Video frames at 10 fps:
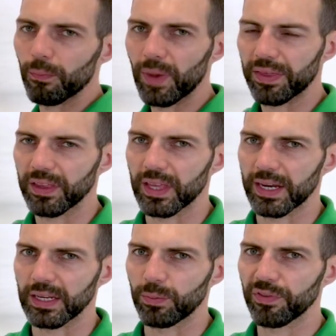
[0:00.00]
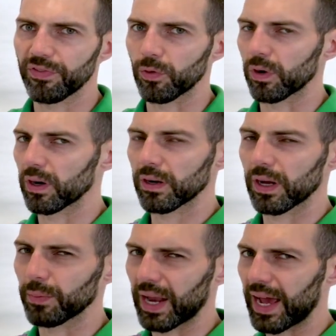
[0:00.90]
method that I did before,
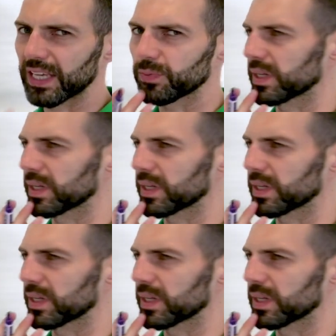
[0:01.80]
I'm going to ask